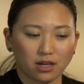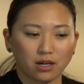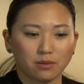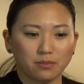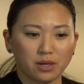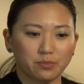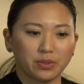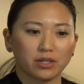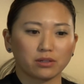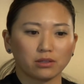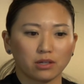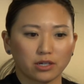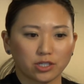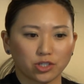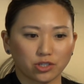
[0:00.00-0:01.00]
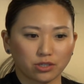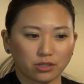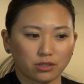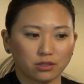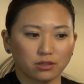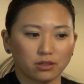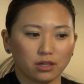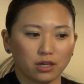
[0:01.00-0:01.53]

appear larger